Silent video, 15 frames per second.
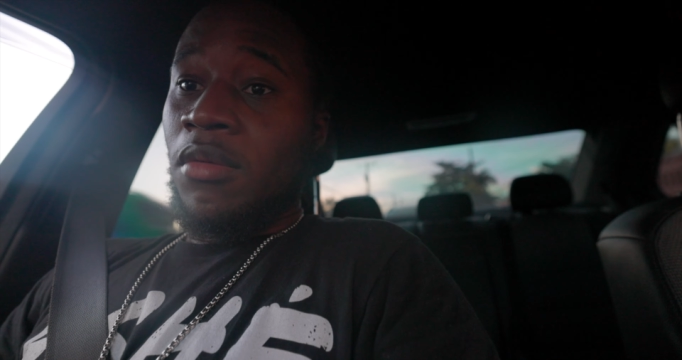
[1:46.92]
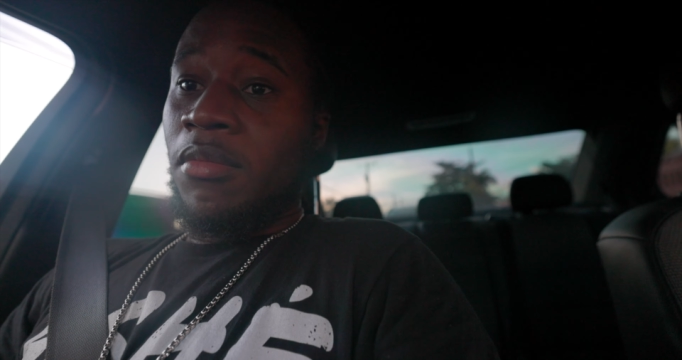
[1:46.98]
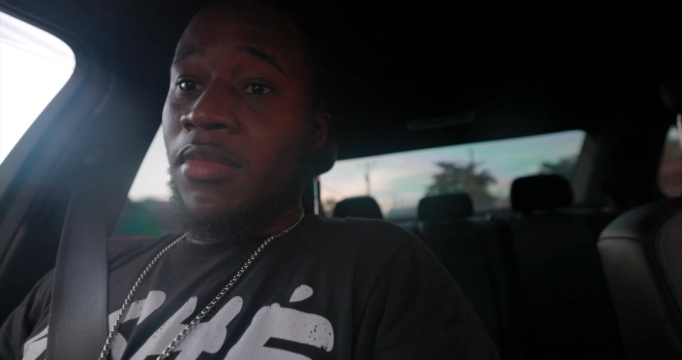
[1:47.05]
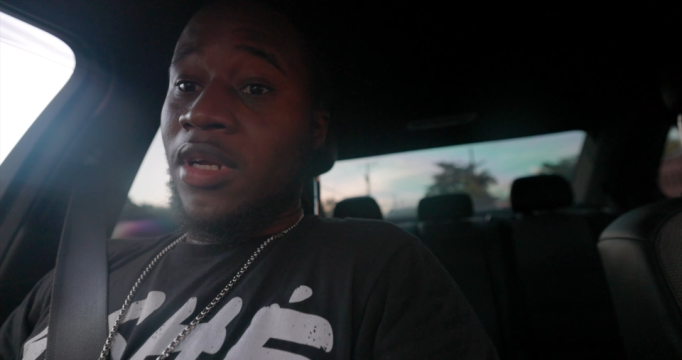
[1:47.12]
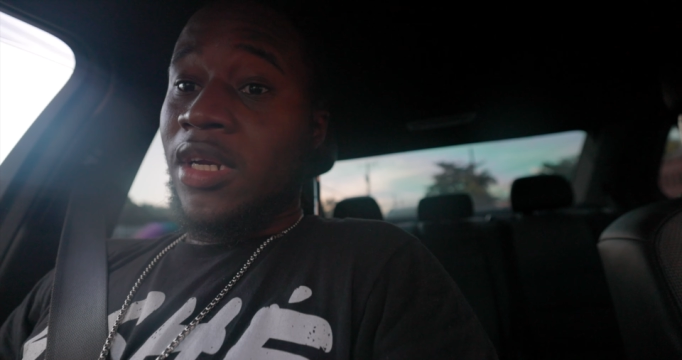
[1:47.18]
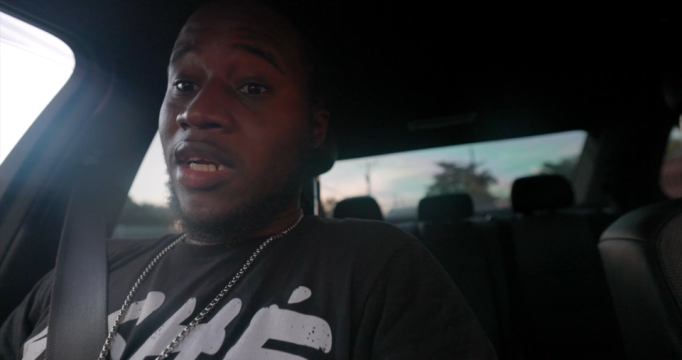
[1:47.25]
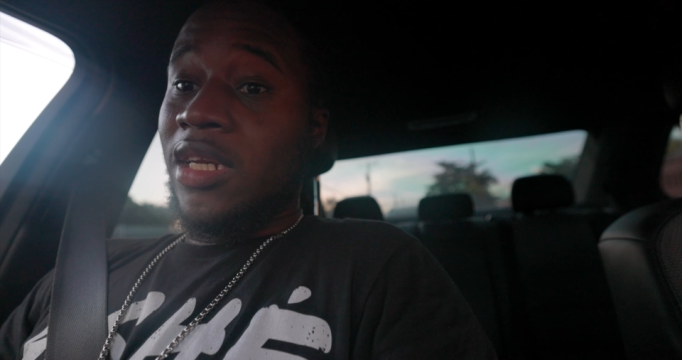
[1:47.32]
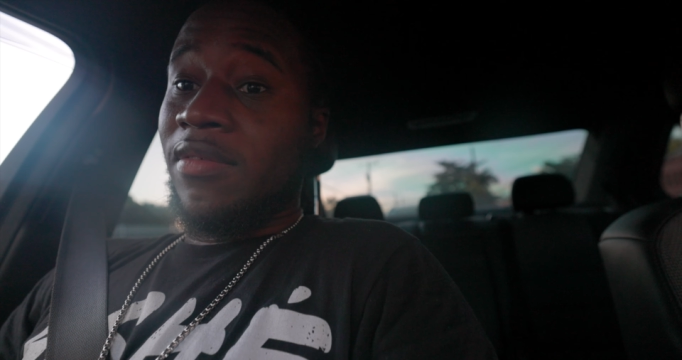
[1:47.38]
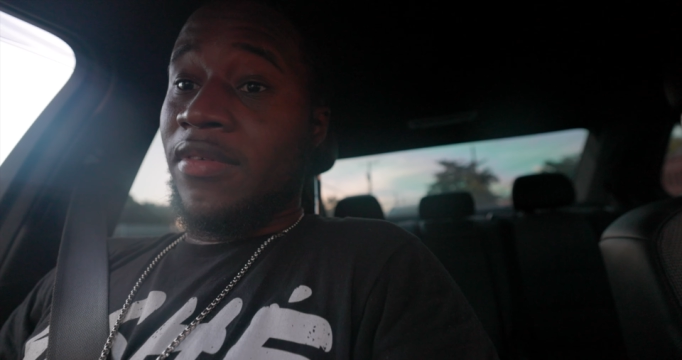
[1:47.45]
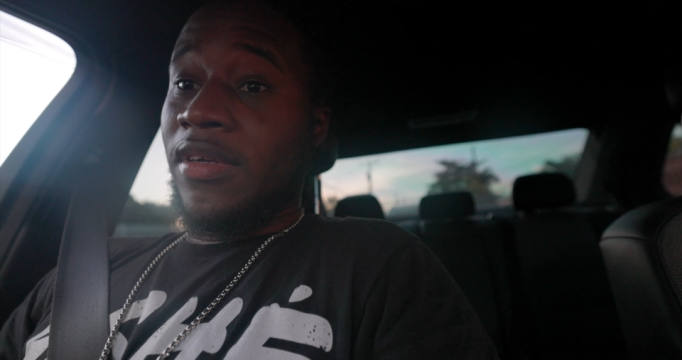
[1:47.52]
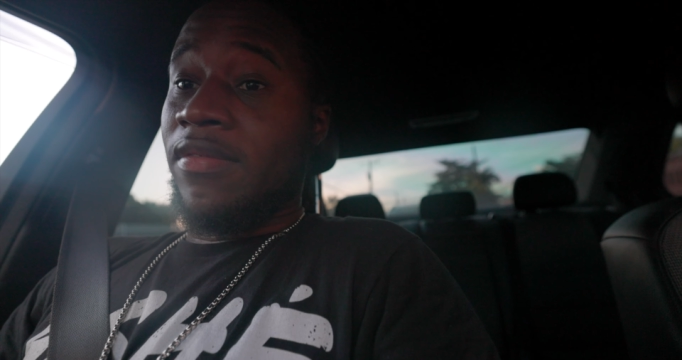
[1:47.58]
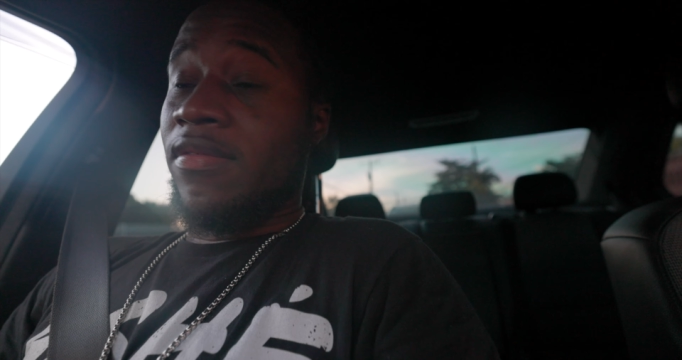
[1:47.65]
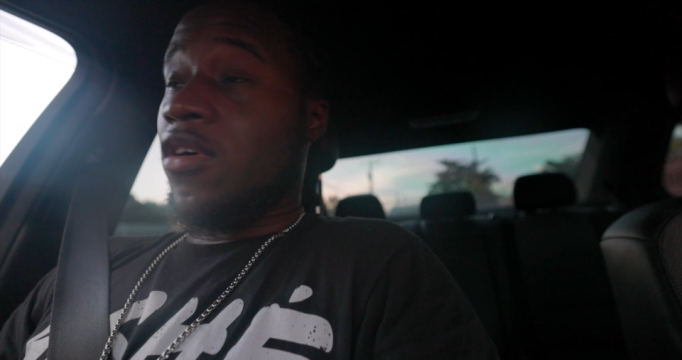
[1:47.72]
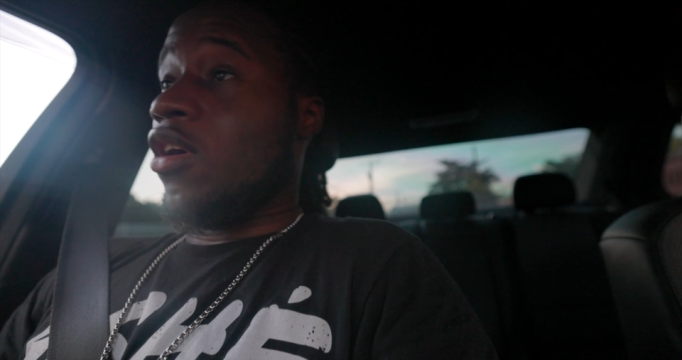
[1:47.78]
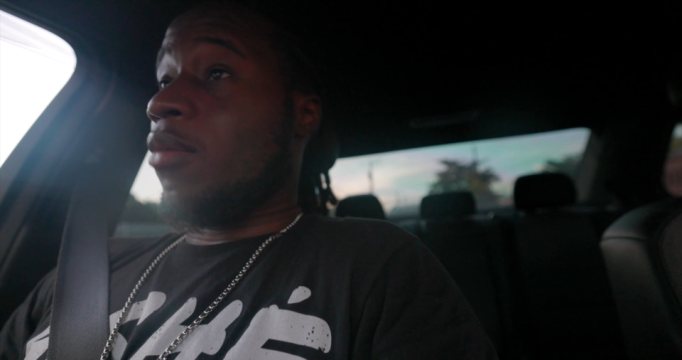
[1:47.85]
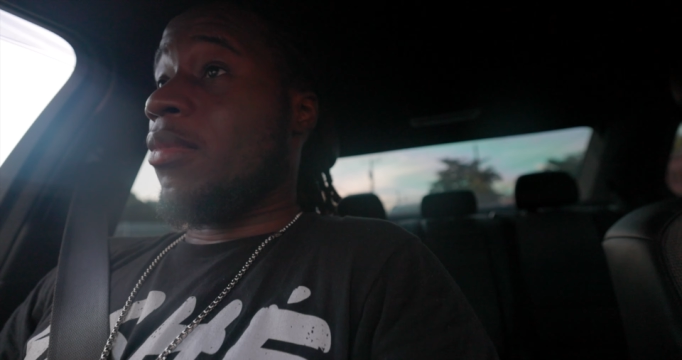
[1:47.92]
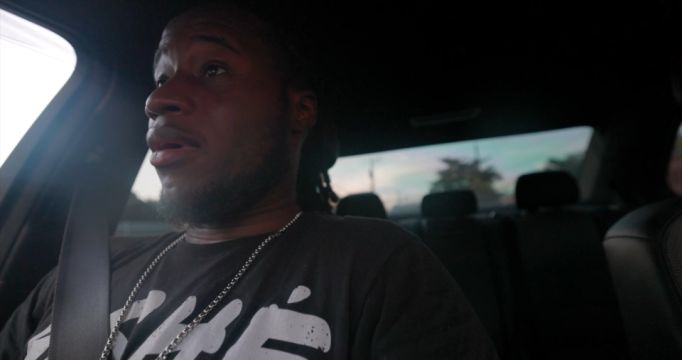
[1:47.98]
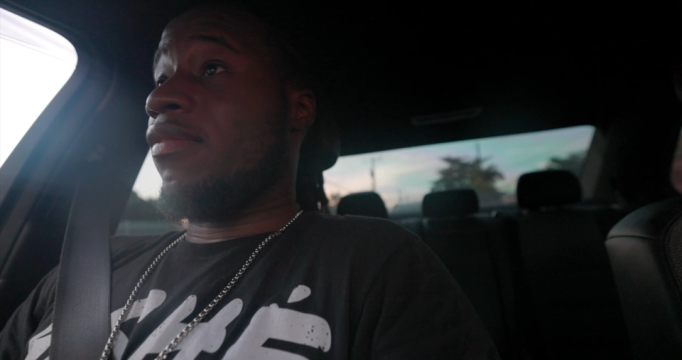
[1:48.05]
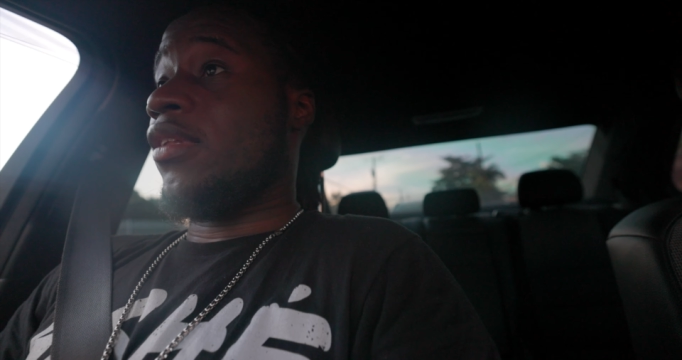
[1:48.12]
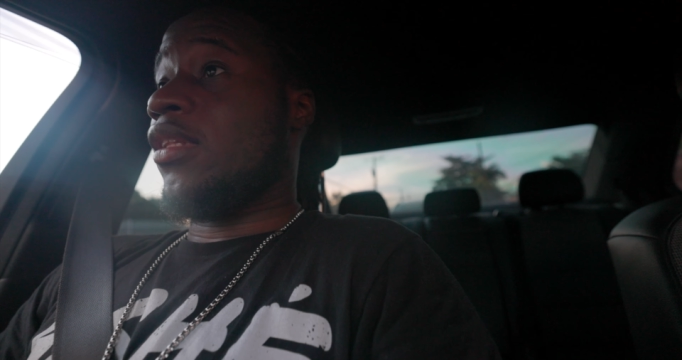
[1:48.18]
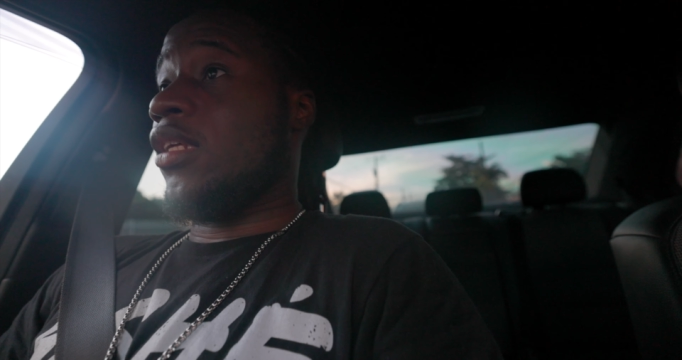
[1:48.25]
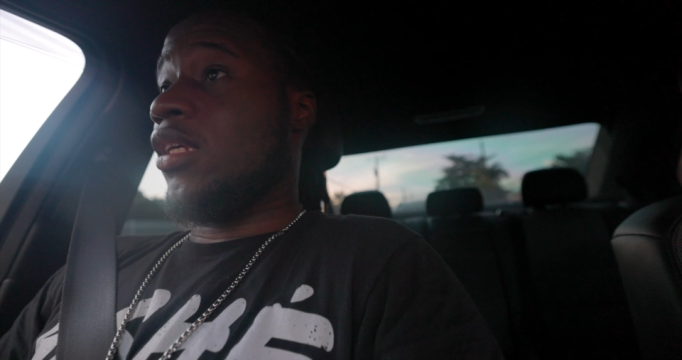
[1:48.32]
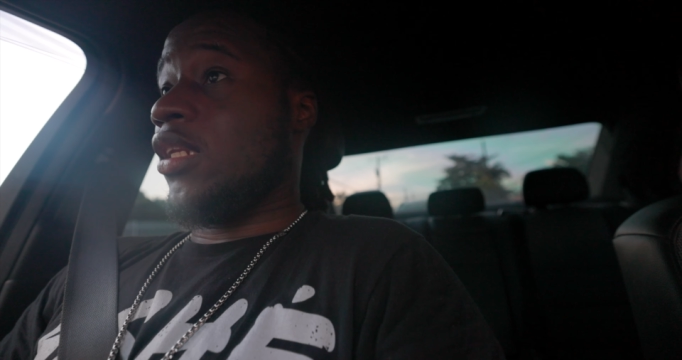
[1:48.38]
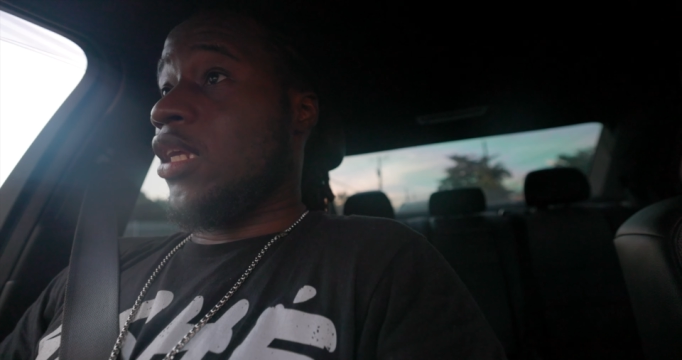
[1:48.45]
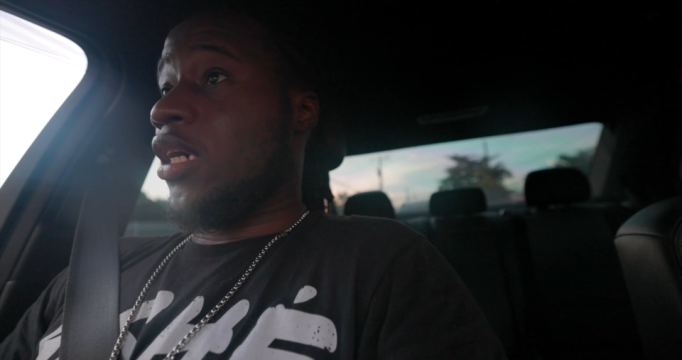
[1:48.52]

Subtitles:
But I live it fuck up everything,